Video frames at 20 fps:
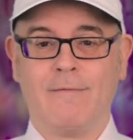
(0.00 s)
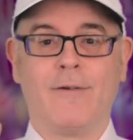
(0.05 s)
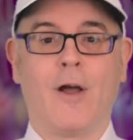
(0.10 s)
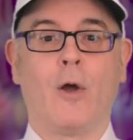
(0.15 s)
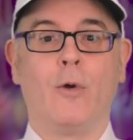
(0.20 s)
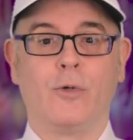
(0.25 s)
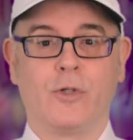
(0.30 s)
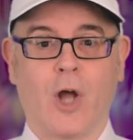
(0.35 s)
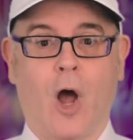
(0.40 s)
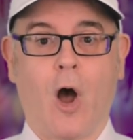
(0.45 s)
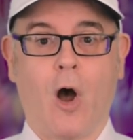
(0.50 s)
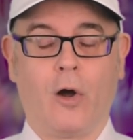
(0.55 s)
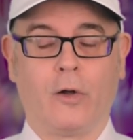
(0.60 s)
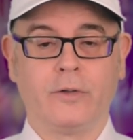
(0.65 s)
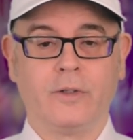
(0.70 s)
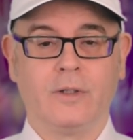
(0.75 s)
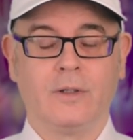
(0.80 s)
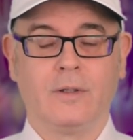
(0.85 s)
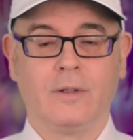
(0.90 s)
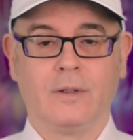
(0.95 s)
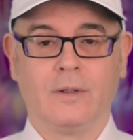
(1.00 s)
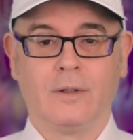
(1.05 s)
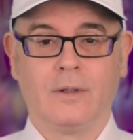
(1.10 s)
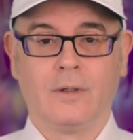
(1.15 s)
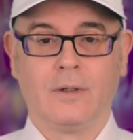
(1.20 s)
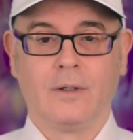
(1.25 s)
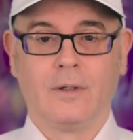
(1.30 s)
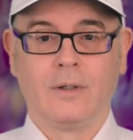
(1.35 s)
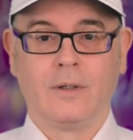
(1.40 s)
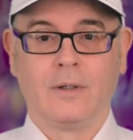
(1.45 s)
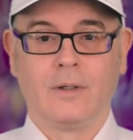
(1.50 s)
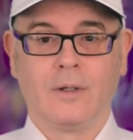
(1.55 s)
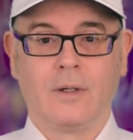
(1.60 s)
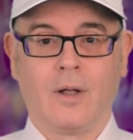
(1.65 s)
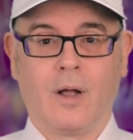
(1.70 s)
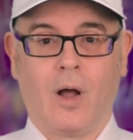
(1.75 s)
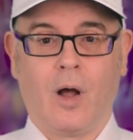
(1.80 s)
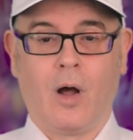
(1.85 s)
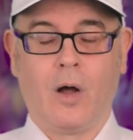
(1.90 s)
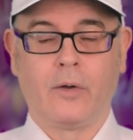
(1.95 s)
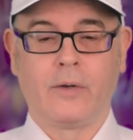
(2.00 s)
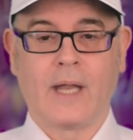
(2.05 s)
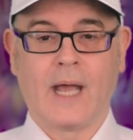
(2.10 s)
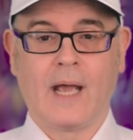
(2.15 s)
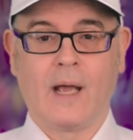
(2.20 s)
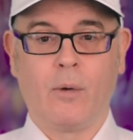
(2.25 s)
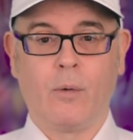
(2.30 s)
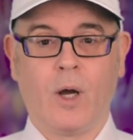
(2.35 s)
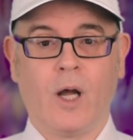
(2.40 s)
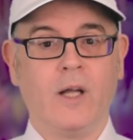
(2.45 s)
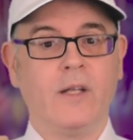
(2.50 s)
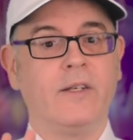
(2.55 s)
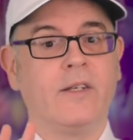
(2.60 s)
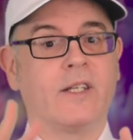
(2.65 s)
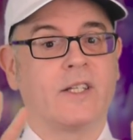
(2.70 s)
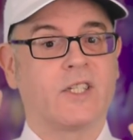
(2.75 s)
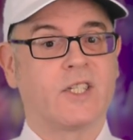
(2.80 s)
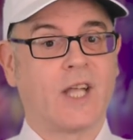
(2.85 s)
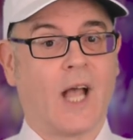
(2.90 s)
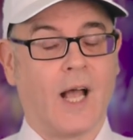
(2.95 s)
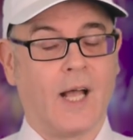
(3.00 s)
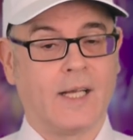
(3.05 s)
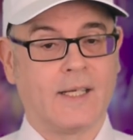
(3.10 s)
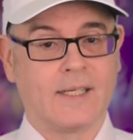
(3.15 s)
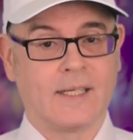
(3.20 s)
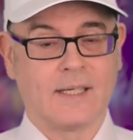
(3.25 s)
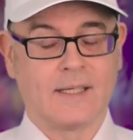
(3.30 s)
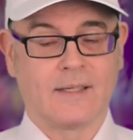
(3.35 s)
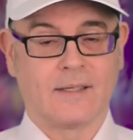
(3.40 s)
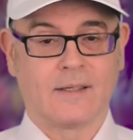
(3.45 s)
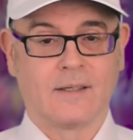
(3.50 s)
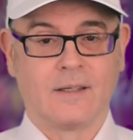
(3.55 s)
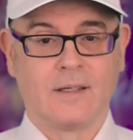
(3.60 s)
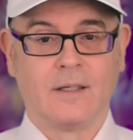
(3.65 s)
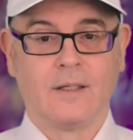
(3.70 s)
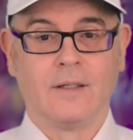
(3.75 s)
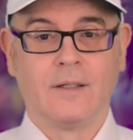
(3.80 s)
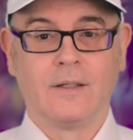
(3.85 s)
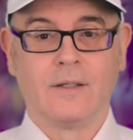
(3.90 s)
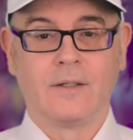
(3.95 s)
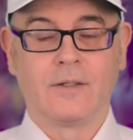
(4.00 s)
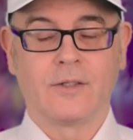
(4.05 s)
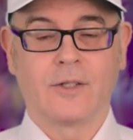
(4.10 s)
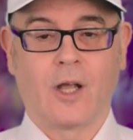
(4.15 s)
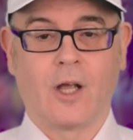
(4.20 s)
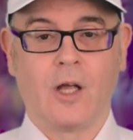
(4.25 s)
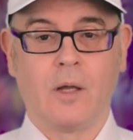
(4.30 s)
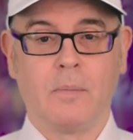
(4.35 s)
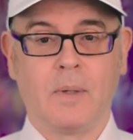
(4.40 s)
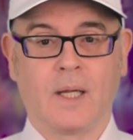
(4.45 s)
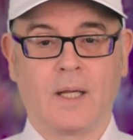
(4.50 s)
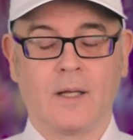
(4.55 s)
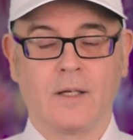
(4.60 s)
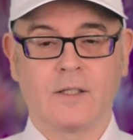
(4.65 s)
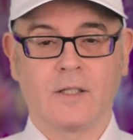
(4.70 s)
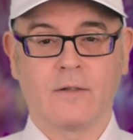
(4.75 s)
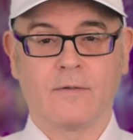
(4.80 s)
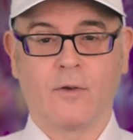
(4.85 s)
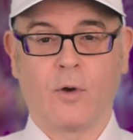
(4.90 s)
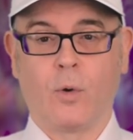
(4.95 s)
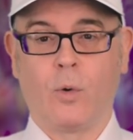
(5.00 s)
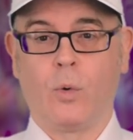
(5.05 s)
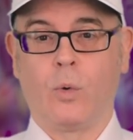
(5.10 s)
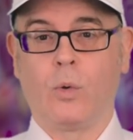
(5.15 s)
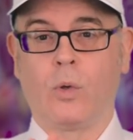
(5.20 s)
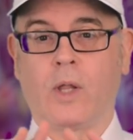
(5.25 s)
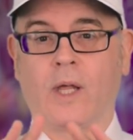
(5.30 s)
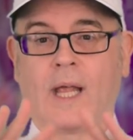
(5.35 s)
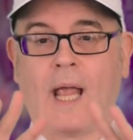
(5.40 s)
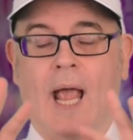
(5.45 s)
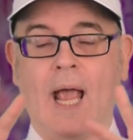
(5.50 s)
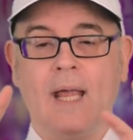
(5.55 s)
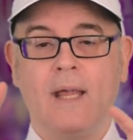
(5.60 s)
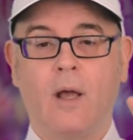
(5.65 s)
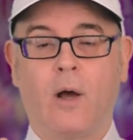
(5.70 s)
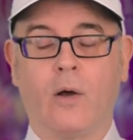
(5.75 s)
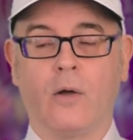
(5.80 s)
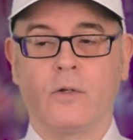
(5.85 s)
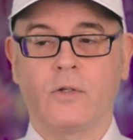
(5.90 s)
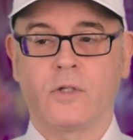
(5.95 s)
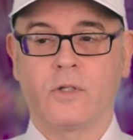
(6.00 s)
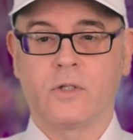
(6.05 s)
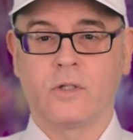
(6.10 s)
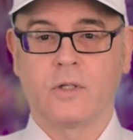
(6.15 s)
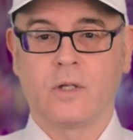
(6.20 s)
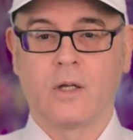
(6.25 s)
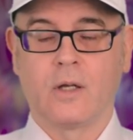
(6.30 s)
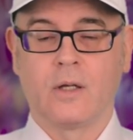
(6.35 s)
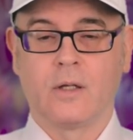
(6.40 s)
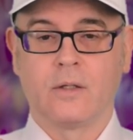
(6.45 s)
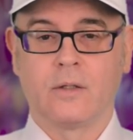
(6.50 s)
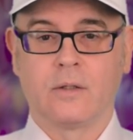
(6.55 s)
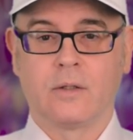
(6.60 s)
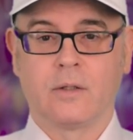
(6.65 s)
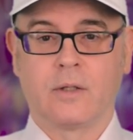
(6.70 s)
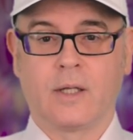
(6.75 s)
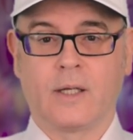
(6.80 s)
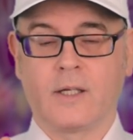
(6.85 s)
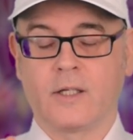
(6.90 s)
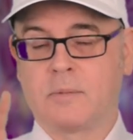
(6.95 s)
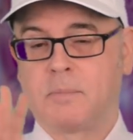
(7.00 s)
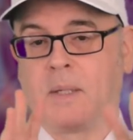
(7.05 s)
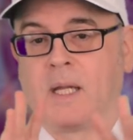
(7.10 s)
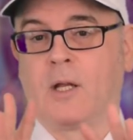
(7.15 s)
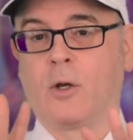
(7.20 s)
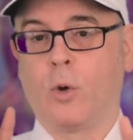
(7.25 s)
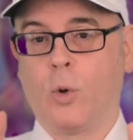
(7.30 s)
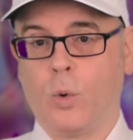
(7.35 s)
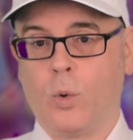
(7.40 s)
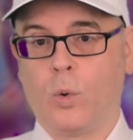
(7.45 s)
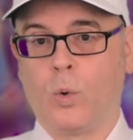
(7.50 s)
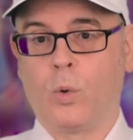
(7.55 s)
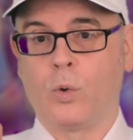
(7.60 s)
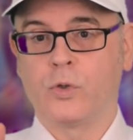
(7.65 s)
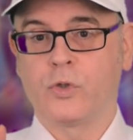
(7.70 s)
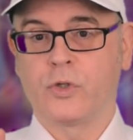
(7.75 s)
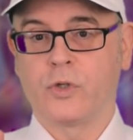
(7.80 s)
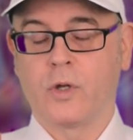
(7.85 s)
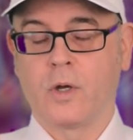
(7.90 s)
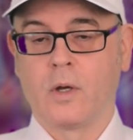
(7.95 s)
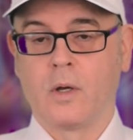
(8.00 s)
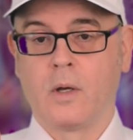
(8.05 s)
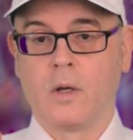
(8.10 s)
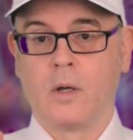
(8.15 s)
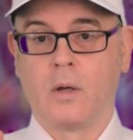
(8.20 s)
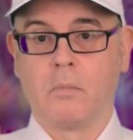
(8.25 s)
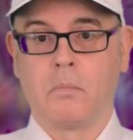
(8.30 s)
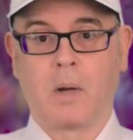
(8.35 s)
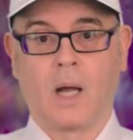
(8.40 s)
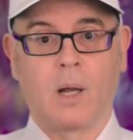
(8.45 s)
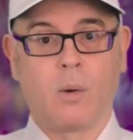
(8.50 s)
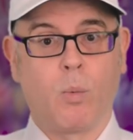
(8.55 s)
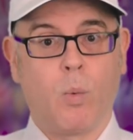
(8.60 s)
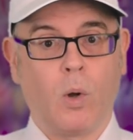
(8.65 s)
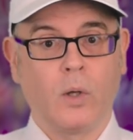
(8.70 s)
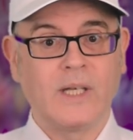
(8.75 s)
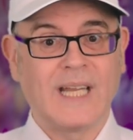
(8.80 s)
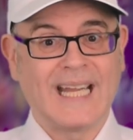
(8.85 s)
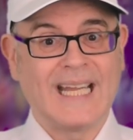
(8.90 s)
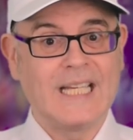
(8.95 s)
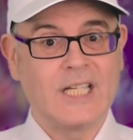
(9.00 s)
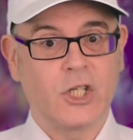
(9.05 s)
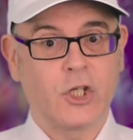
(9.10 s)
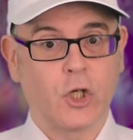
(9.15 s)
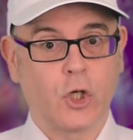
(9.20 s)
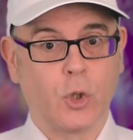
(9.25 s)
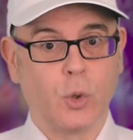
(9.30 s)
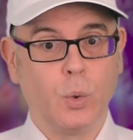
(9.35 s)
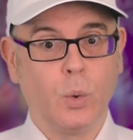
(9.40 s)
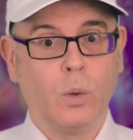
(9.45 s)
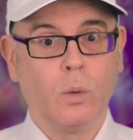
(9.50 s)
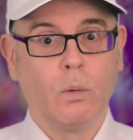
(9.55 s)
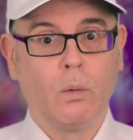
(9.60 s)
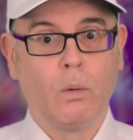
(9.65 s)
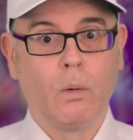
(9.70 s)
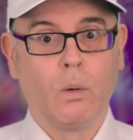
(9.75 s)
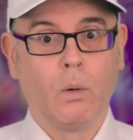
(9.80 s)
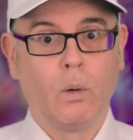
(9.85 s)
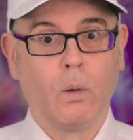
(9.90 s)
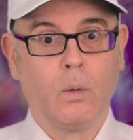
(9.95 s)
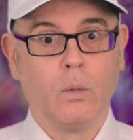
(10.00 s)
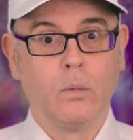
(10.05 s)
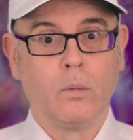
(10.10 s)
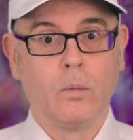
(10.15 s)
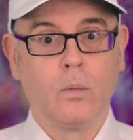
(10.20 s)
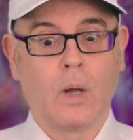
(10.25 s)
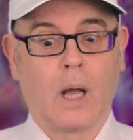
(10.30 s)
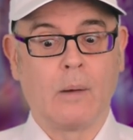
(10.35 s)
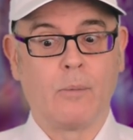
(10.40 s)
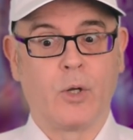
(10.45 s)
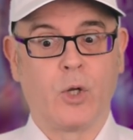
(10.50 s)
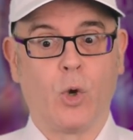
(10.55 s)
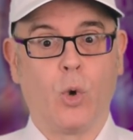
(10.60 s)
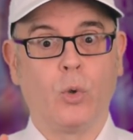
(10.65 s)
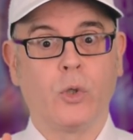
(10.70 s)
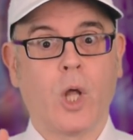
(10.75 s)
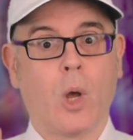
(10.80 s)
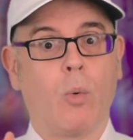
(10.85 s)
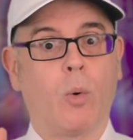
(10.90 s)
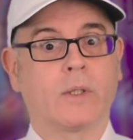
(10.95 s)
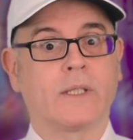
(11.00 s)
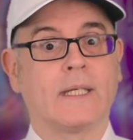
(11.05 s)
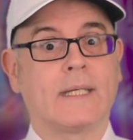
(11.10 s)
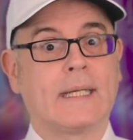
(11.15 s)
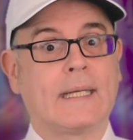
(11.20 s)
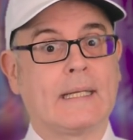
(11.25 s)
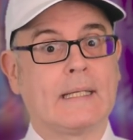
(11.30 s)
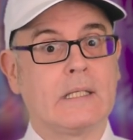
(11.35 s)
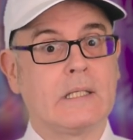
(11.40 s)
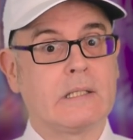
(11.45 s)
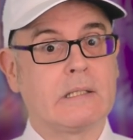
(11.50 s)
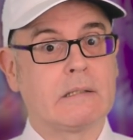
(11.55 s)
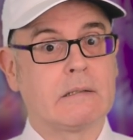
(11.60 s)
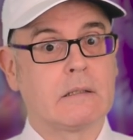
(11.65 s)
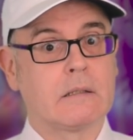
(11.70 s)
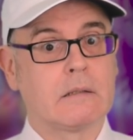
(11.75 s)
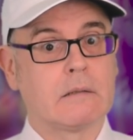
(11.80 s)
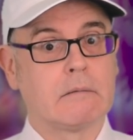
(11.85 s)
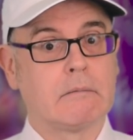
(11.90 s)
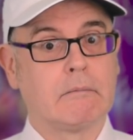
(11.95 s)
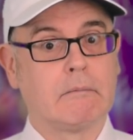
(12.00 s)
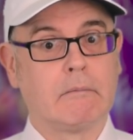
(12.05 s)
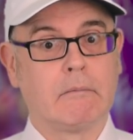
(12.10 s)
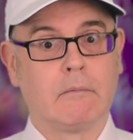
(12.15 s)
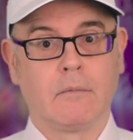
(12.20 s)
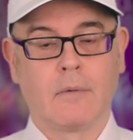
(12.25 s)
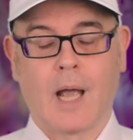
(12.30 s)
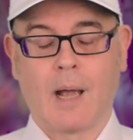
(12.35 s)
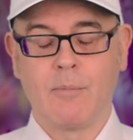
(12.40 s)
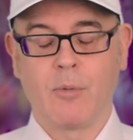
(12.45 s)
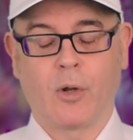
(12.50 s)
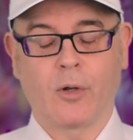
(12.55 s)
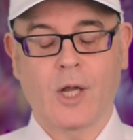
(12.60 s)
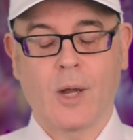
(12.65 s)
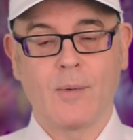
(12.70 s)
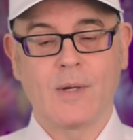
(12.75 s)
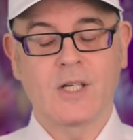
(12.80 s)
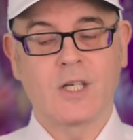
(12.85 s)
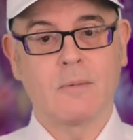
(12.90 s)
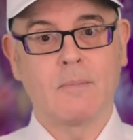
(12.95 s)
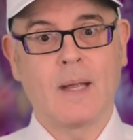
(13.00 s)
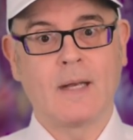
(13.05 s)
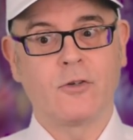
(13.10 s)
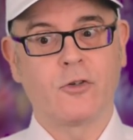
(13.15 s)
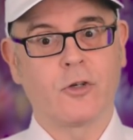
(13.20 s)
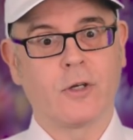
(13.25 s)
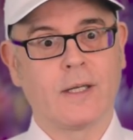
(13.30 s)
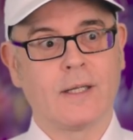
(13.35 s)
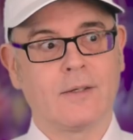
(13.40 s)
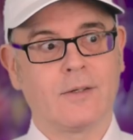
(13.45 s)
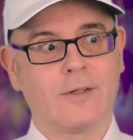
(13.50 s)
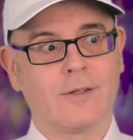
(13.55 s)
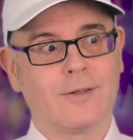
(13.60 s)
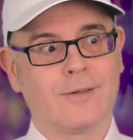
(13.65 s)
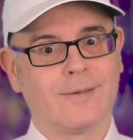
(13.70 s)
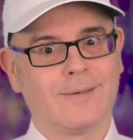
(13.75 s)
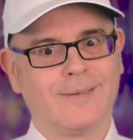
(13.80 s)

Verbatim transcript: vote on are now undecided. So, because of all the chaos that has been caused by one issue, and we all know what it is, I'm not going to mention it.